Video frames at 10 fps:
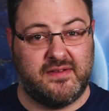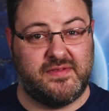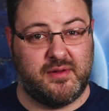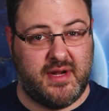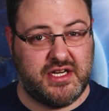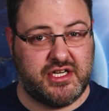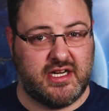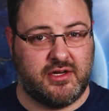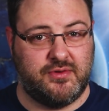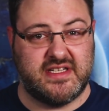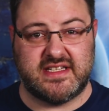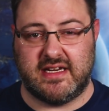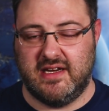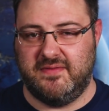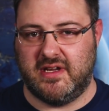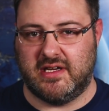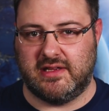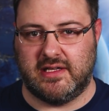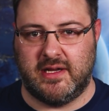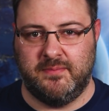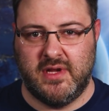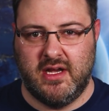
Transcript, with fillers: inflammation increased significantly.